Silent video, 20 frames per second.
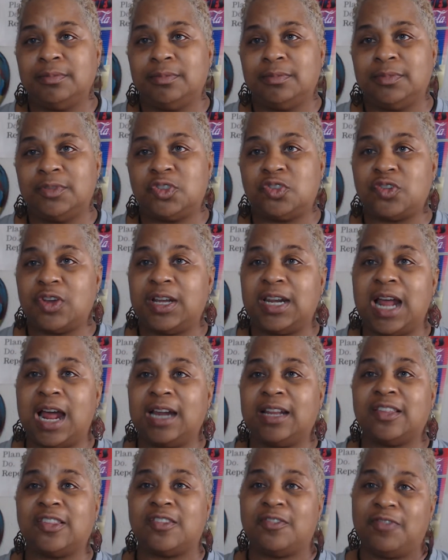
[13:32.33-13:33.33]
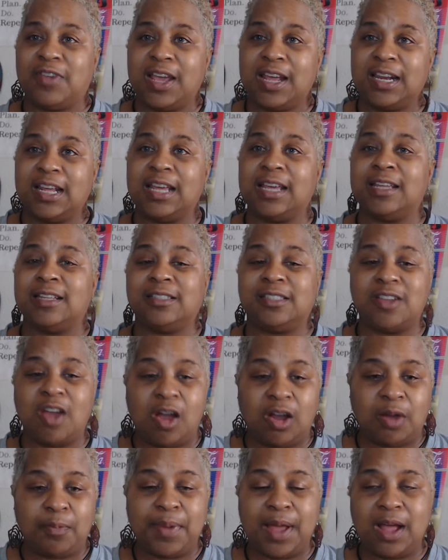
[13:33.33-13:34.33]
Straight Out of Savannah and
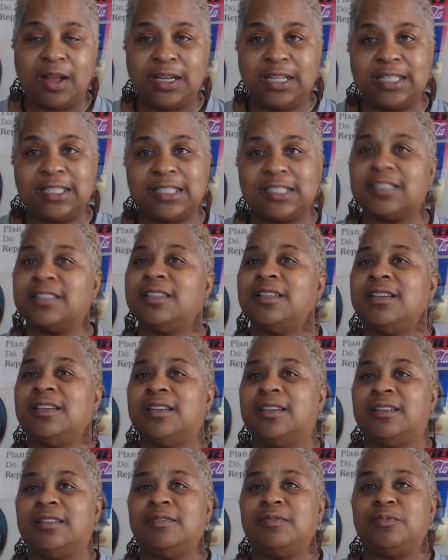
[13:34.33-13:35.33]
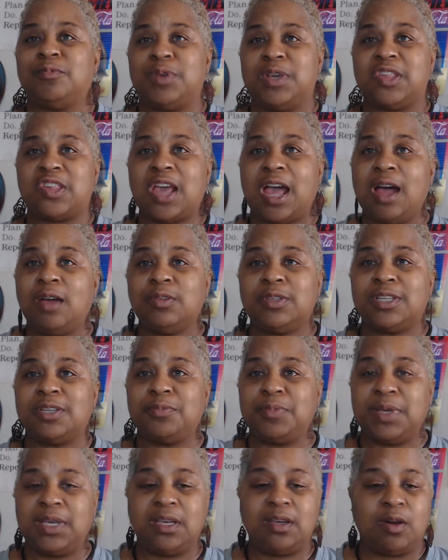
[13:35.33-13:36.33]
talk about it, reach out to
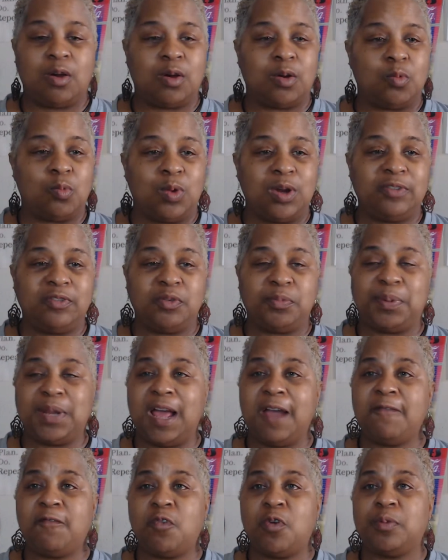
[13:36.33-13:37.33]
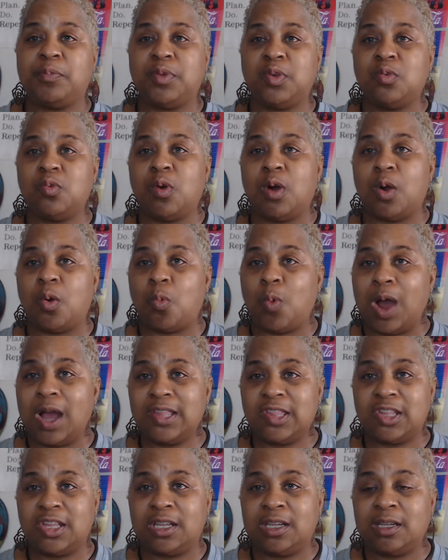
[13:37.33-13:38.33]
me on whatever platform you are
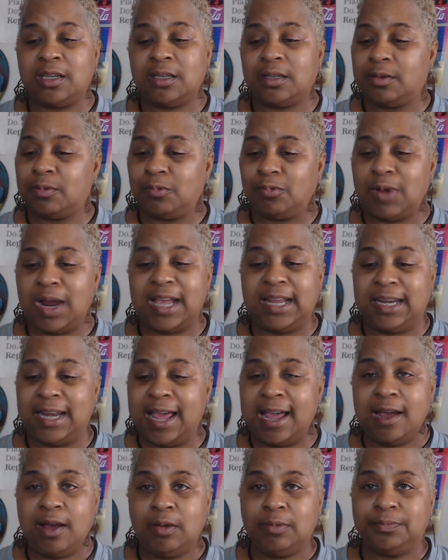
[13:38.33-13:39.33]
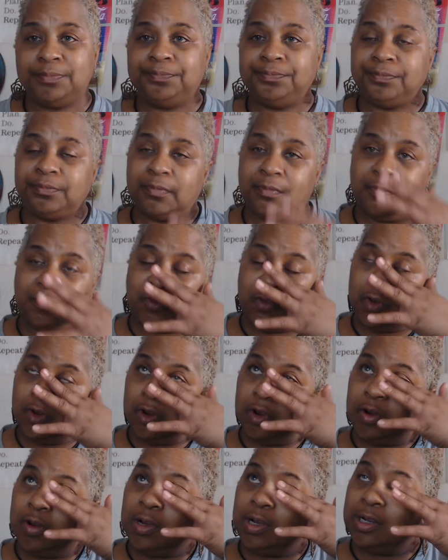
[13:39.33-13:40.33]
watching right now. If you're
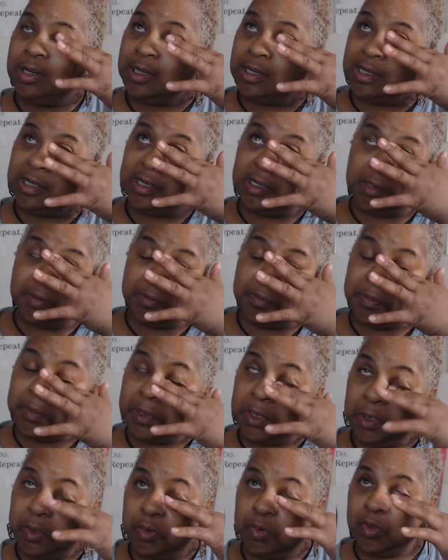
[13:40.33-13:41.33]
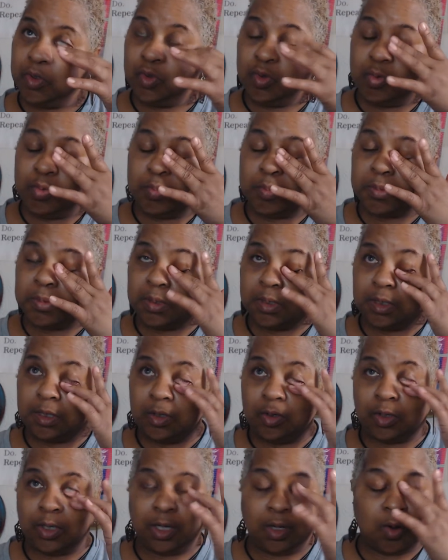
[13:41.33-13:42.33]
on YouTube,
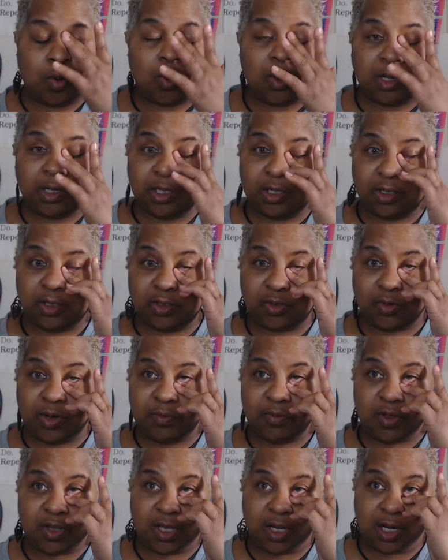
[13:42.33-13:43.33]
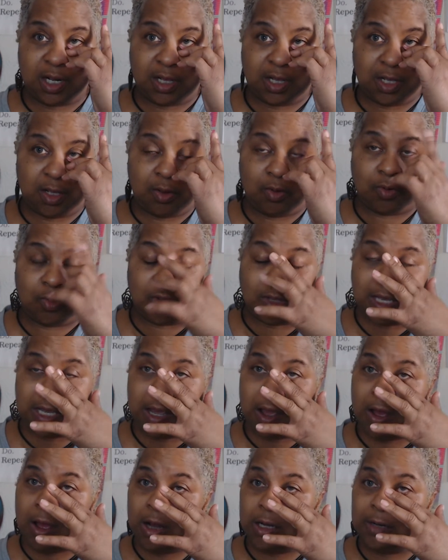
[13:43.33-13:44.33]
you can go in the description and you'll see
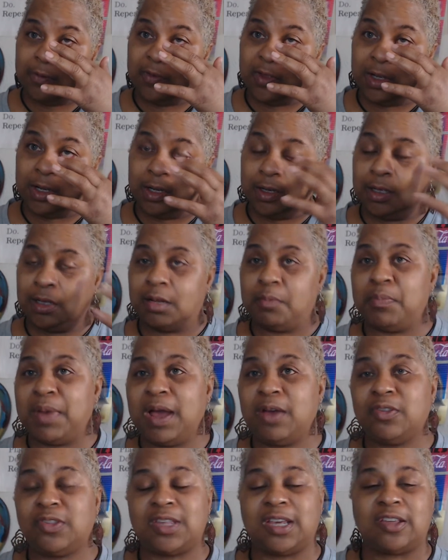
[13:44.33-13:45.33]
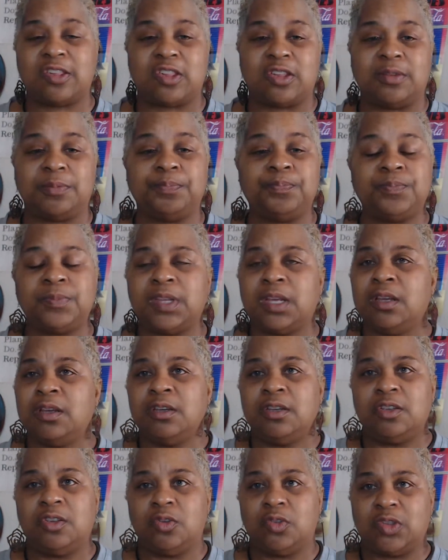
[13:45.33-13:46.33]
all of the about section.
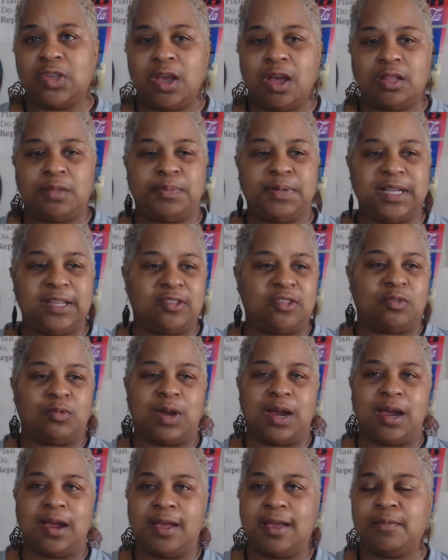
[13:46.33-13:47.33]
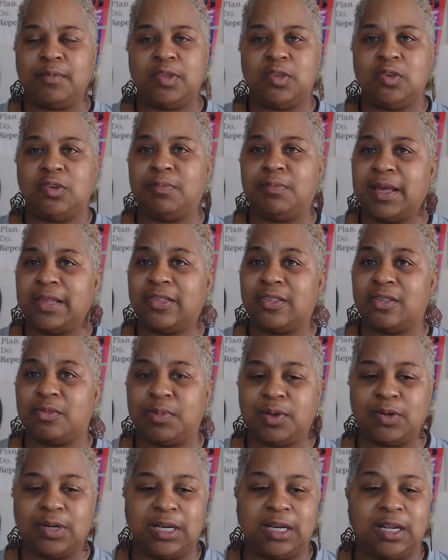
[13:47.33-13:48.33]
You'll see all the places where I am, and you can message me
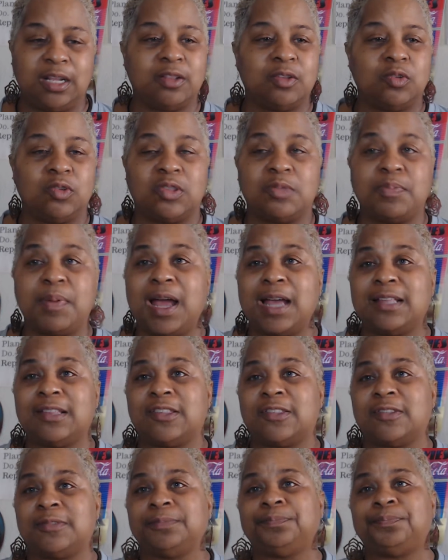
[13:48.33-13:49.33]
on any of those spots.